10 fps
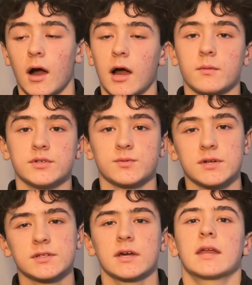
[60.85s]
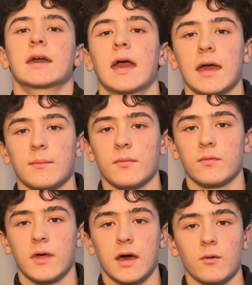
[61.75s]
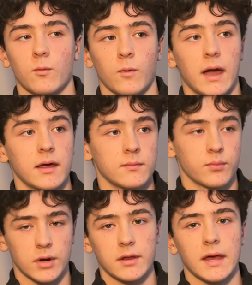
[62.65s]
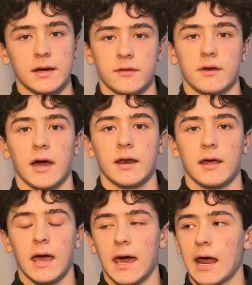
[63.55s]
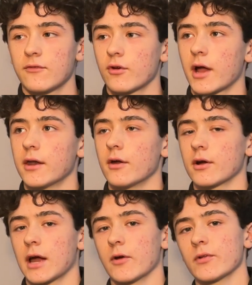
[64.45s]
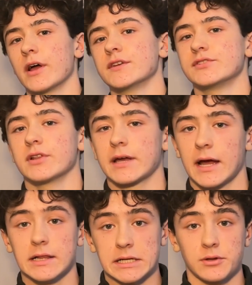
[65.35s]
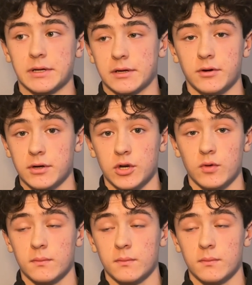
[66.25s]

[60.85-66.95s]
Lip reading: I was recently at a game that ran pretty late into the night, and after it got dark, I realized that like I literally couldn't